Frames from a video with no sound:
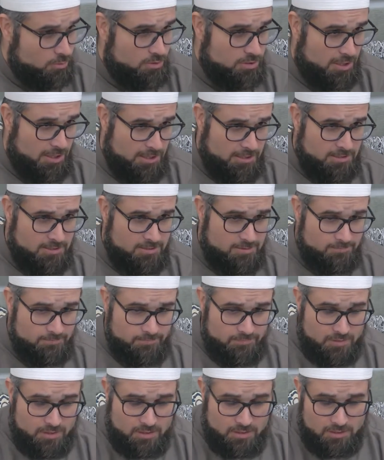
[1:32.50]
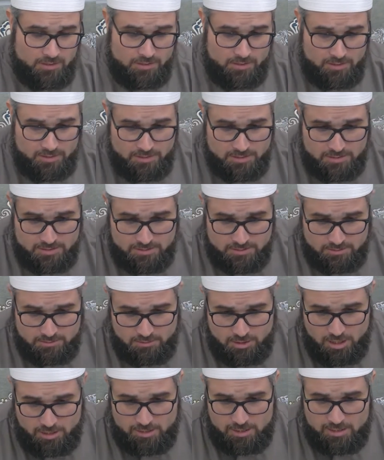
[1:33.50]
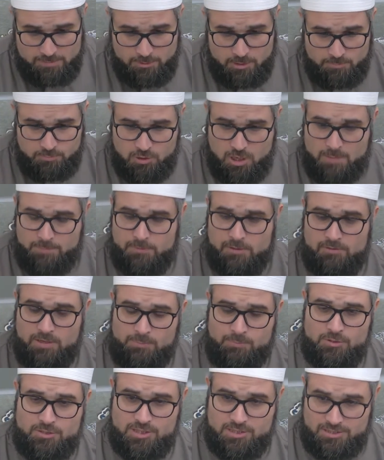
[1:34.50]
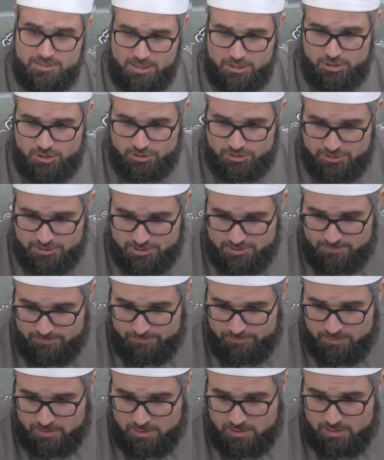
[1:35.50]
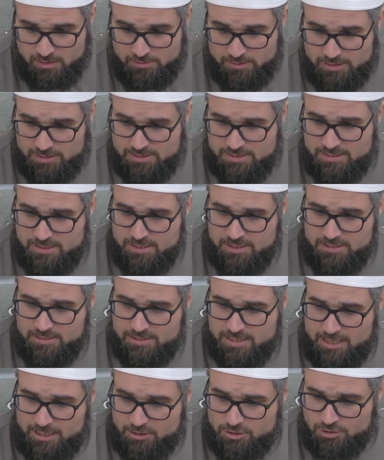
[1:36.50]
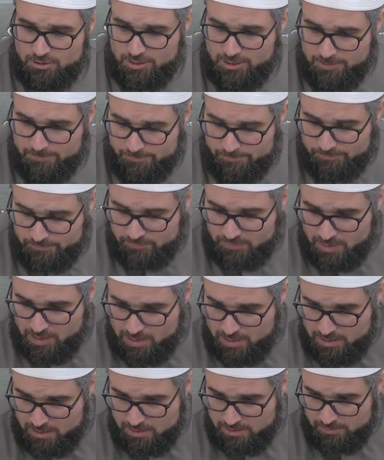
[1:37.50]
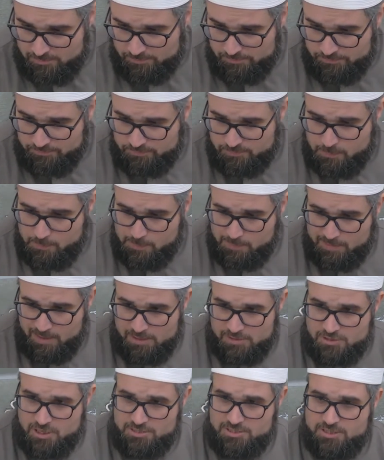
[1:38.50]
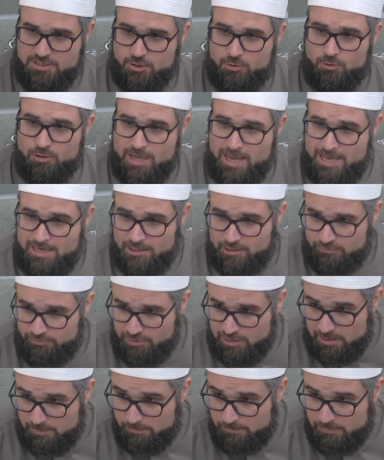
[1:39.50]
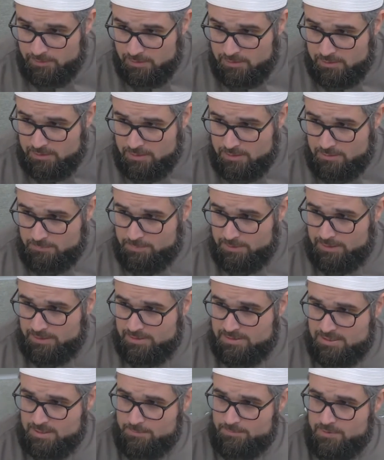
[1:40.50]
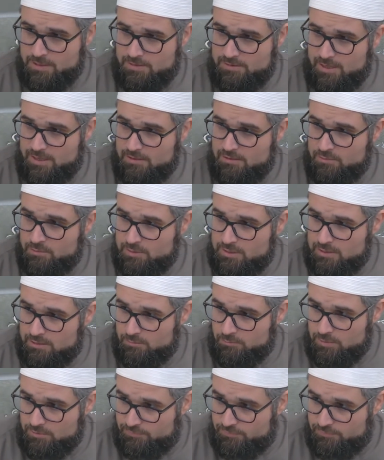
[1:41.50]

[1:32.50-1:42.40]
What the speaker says: tonight is talking about proper representations. This is actually it's not just a Quranic theme, but it's something that we